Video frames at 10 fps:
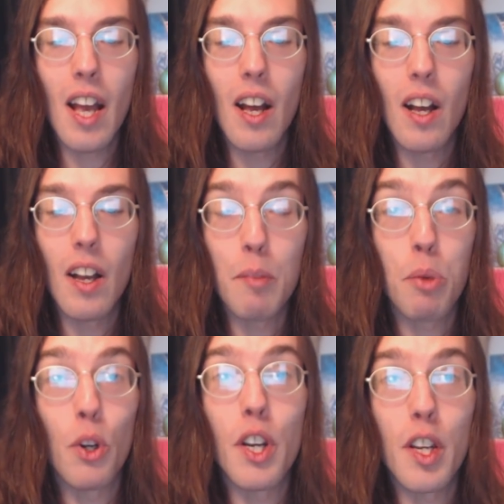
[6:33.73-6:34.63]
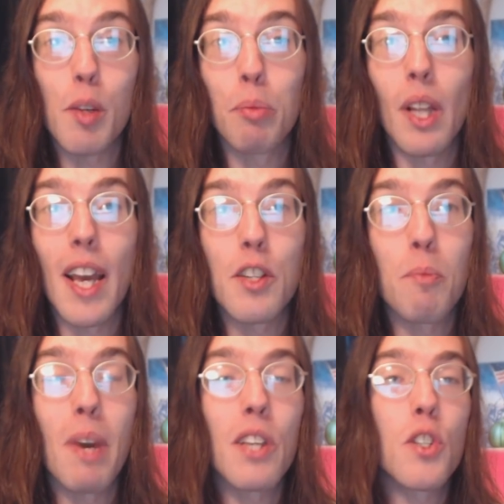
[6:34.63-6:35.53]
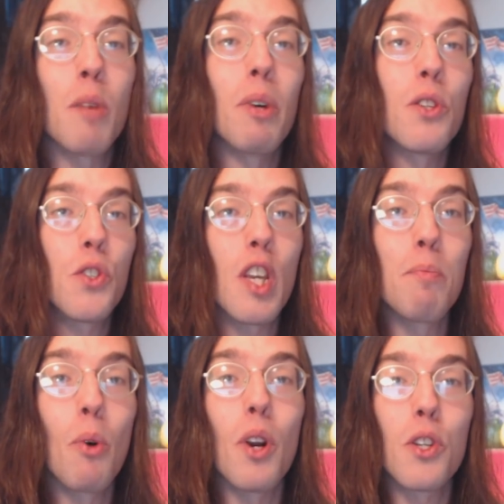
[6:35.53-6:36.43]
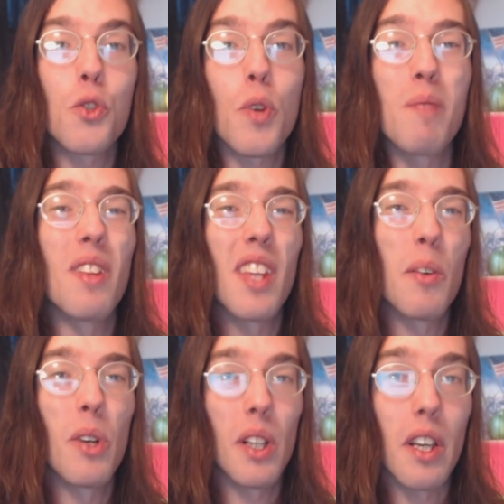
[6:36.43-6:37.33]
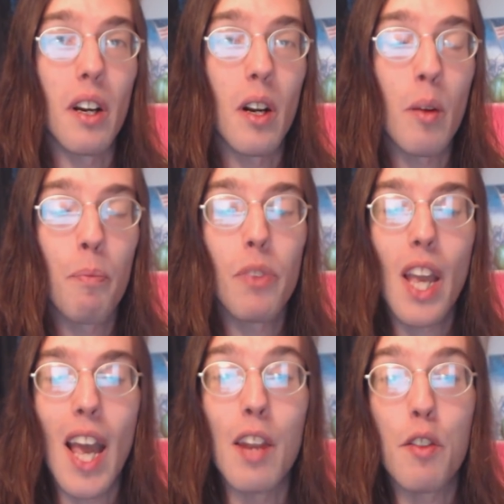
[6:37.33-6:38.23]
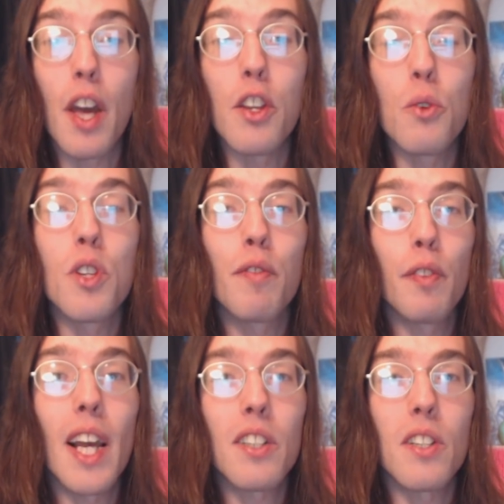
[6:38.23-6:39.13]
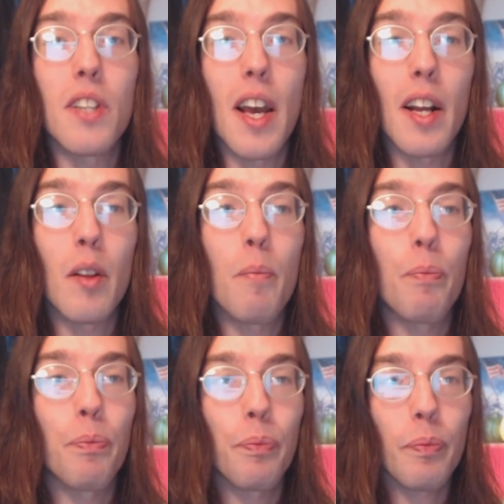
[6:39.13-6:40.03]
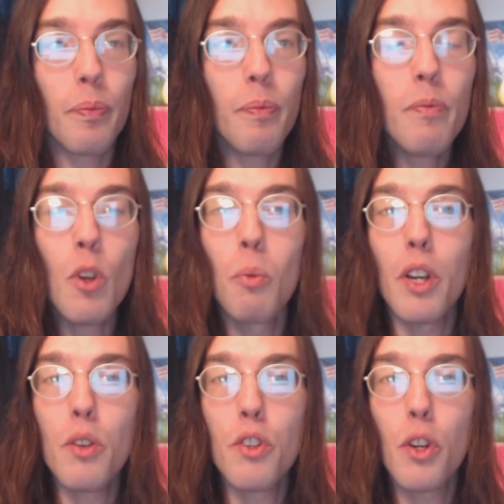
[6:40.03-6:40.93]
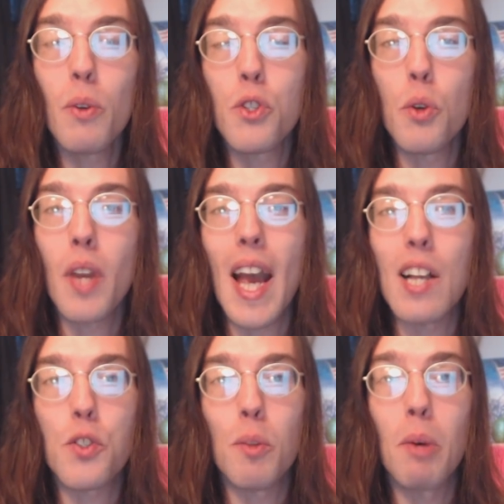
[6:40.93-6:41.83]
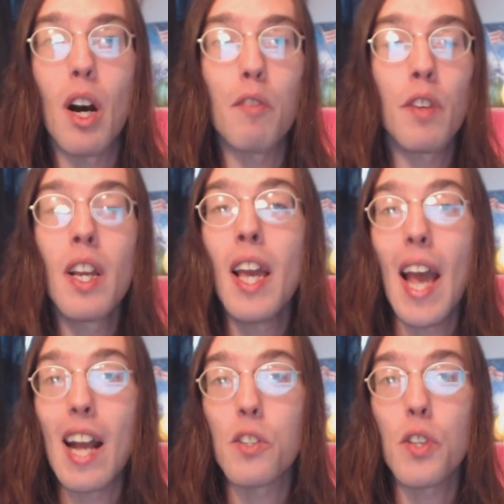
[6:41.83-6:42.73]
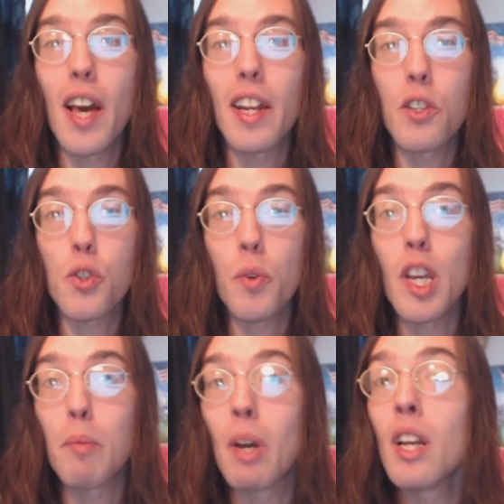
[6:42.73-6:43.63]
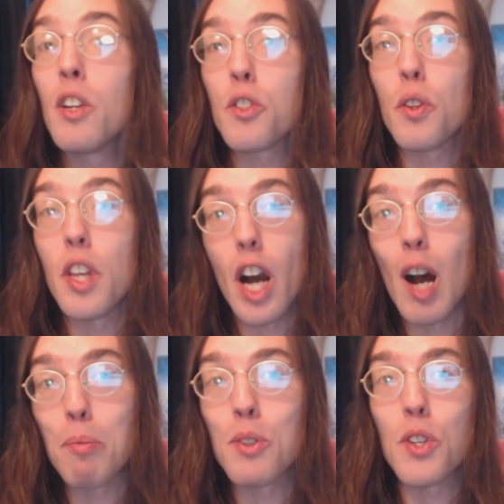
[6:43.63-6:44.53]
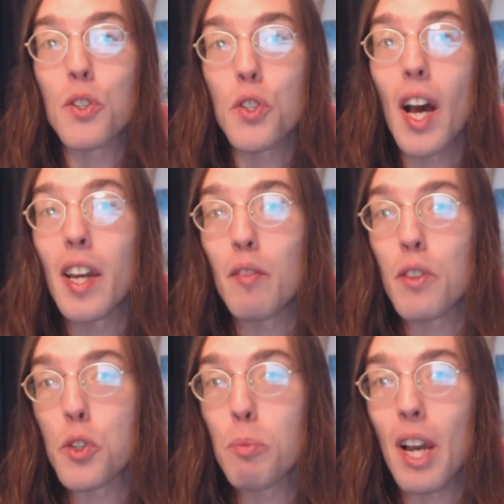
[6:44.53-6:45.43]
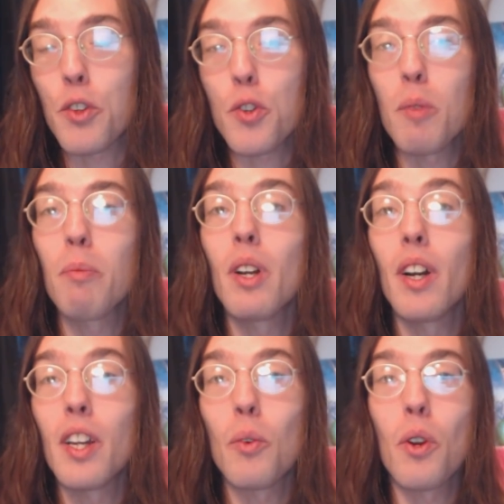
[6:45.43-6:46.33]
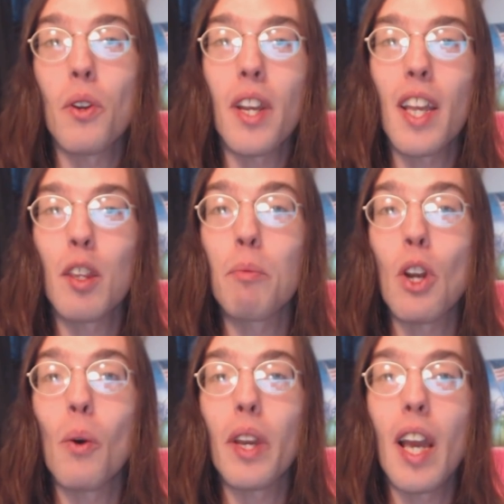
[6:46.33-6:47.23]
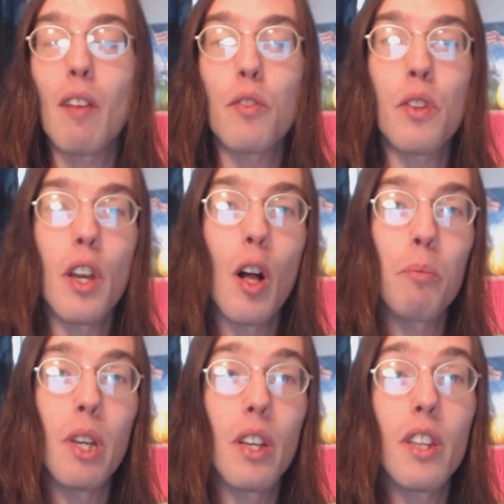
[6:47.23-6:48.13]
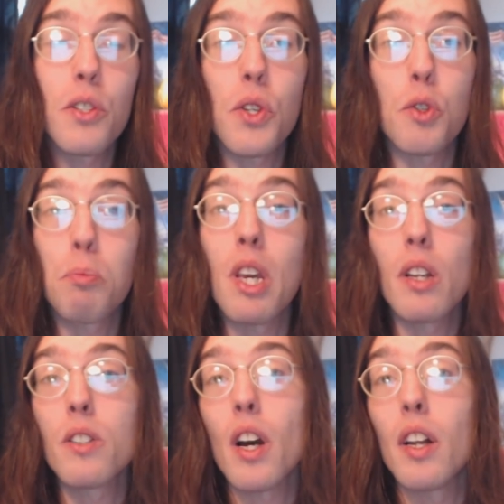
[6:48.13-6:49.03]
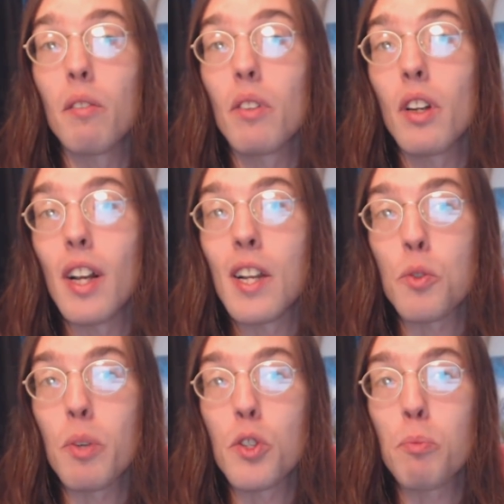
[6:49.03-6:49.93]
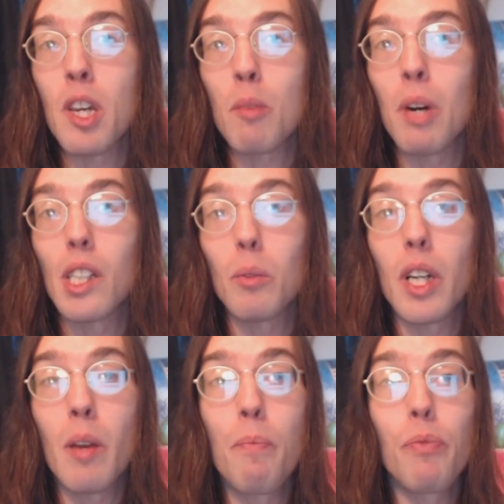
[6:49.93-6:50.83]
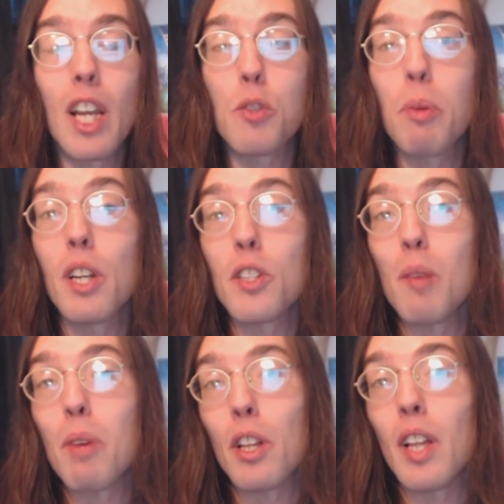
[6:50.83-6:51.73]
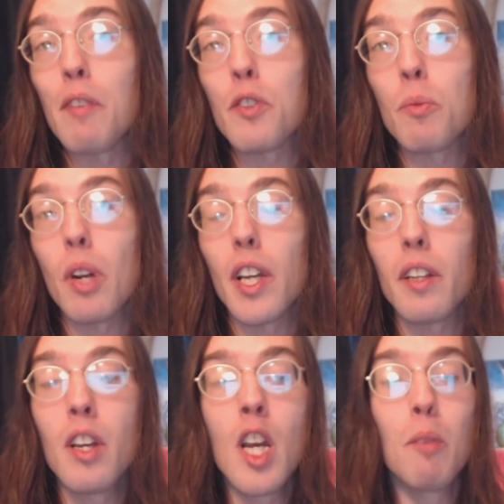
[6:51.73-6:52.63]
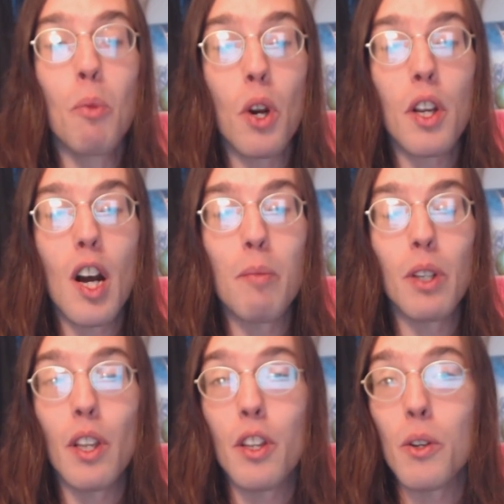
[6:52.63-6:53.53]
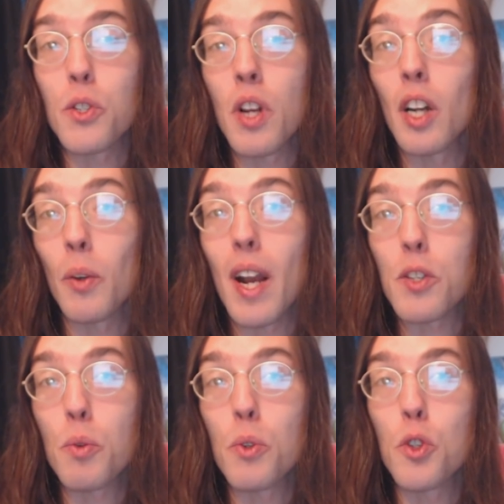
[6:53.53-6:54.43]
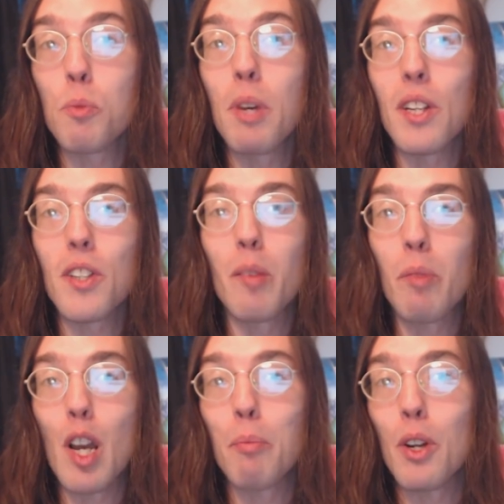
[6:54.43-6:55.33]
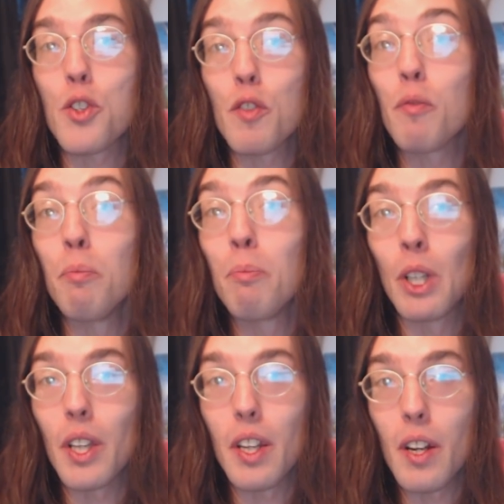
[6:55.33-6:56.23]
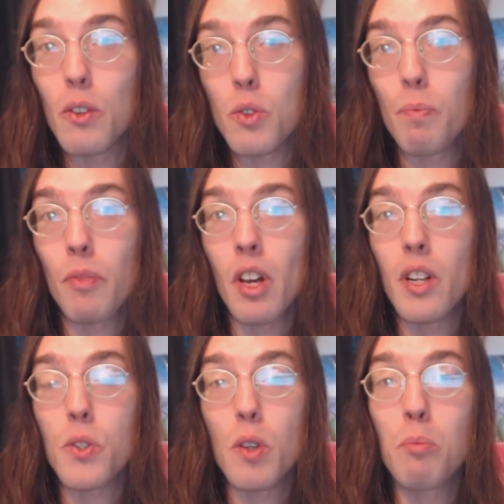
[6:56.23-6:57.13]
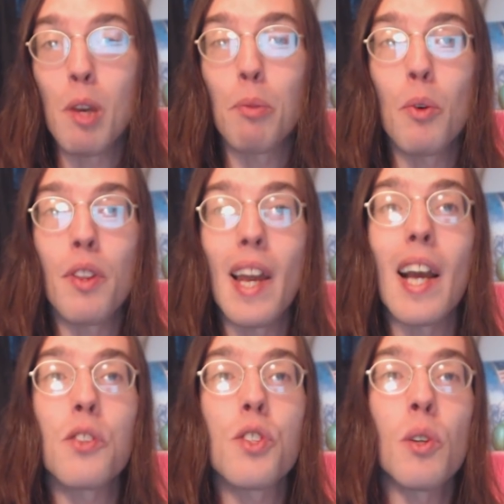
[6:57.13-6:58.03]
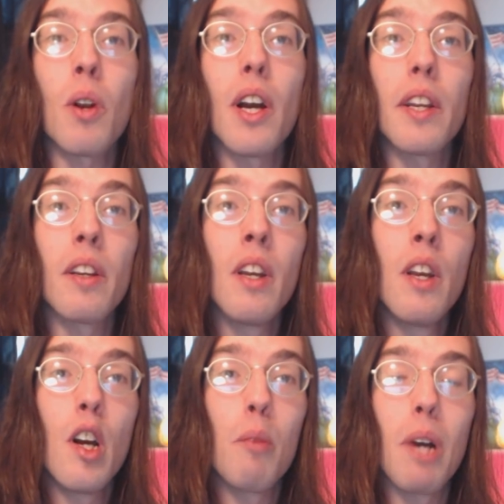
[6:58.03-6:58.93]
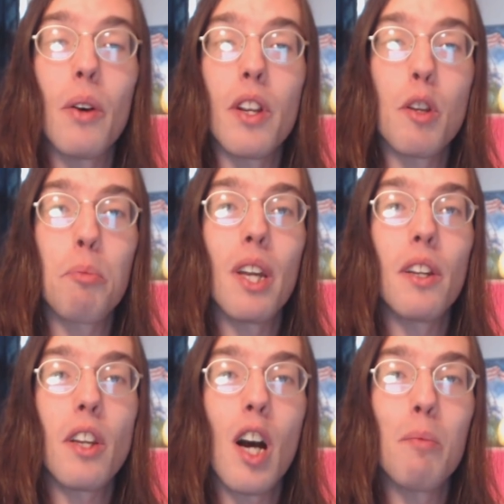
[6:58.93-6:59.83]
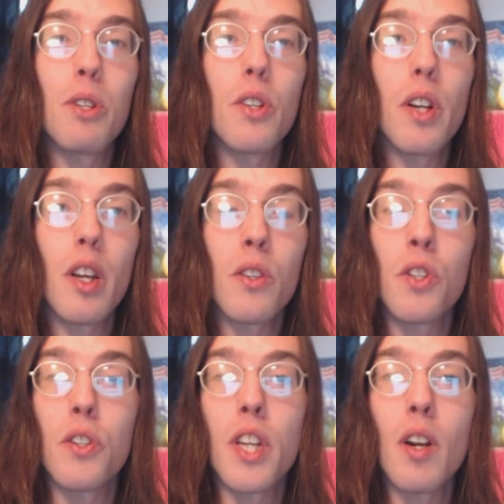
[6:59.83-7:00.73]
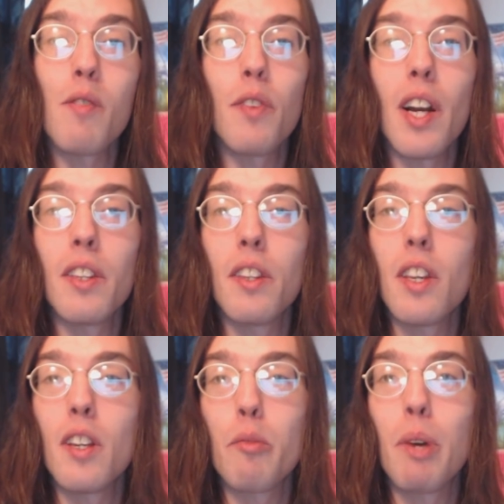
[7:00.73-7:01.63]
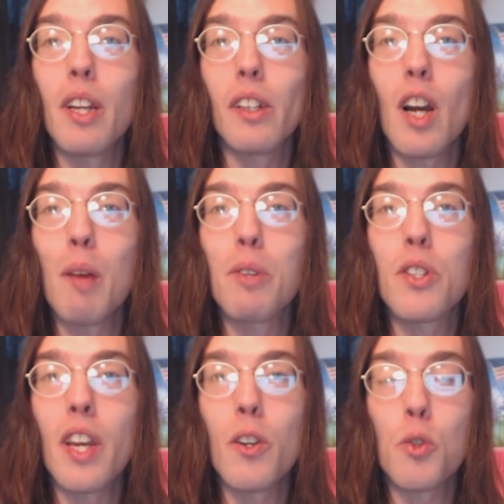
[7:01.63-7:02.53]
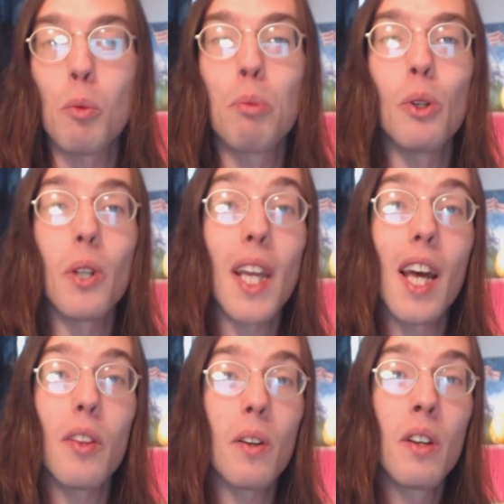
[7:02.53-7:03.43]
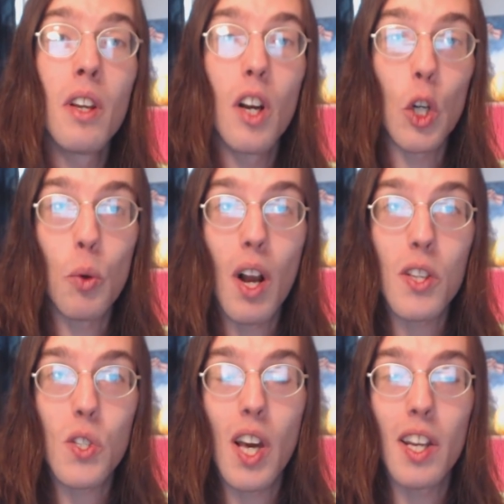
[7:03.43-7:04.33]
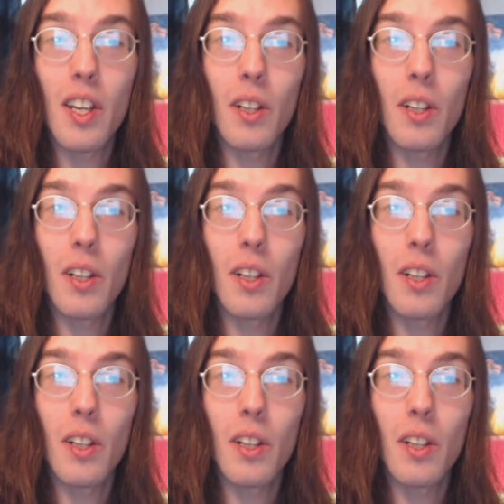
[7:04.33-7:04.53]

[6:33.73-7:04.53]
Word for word: put it into play to make someone seem more extreme than they really are. And then you deflect attack. What you do is you cast them off as that extreme to the opposite side of the spectrum in order to get them going after the alt media. And this is being done as we speak, by the way. It's being done by the left and right. More commonly, though, it's not grassroots. It's being done by a bunch of millionaires, honestly. People with an axe to grind about independent commentary, because they're terrified that the independent commentators will pull together across that